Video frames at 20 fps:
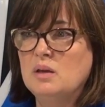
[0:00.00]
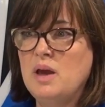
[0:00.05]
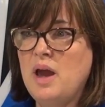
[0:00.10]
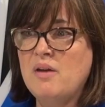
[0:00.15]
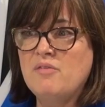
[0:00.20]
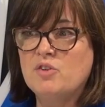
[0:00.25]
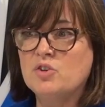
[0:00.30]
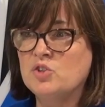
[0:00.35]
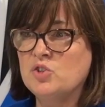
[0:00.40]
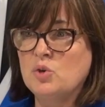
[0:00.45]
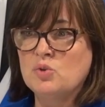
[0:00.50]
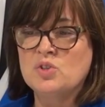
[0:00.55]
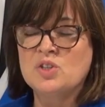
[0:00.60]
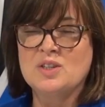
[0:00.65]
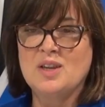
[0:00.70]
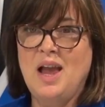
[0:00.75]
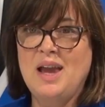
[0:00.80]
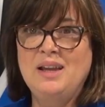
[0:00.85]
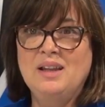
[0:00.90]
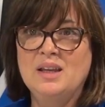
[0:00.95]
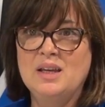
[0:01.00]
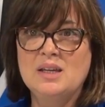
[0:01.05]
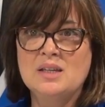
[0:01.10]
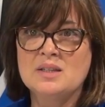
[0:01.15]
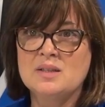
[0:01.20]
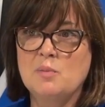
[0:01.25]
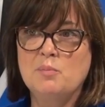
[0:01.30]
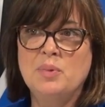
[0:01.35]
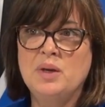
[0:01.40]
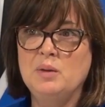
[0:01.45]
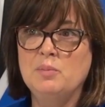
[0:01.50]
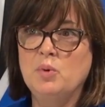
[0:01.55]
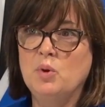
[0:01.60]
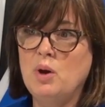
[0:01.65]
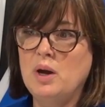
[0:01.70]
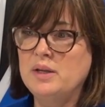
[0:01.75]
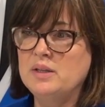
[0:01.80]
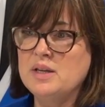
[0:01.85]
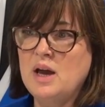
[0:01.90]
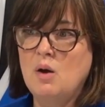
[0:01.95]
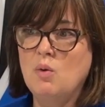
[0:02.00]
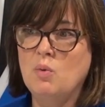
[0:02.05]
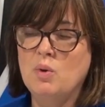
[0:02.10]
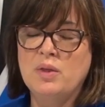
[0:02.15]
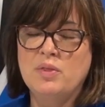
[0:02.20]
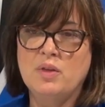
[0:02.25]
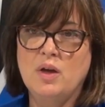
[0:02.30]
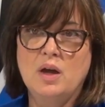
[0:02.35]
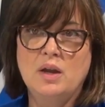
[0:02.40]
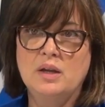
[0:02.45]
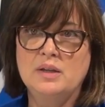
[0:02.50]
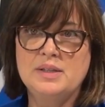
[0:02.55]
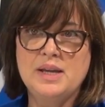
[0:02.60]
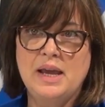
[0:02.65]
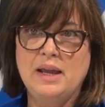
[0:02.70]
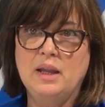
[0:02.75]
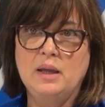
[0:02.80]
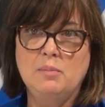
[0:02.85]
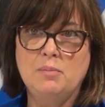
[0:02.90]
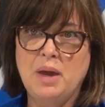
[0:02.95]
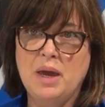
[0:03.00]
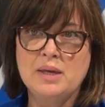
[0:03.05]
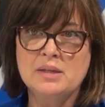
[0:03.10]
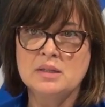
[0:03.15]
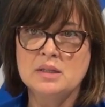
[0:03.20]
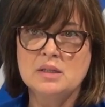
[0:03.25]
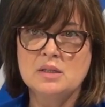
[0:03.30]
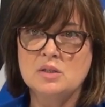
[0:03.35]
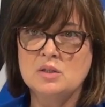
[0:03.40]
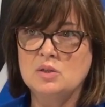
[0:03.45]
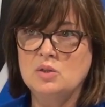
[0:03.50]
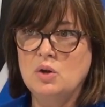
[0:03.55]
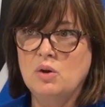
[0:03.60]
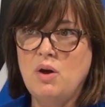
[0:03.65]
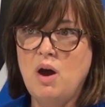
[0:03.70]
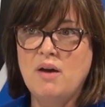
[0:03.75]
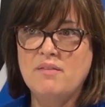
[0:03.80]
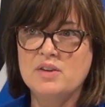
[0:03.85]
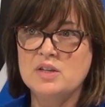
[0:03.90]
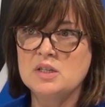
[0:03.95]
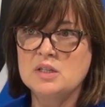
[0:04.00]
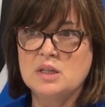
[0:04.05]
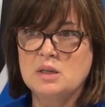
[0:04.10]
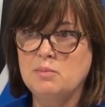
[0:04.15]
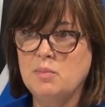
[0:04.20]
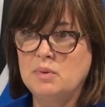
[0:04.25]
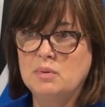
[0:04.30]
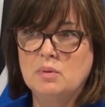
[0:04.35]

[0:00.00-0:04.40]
ever so slightly. Some people I dealt with on a daily basis, obviously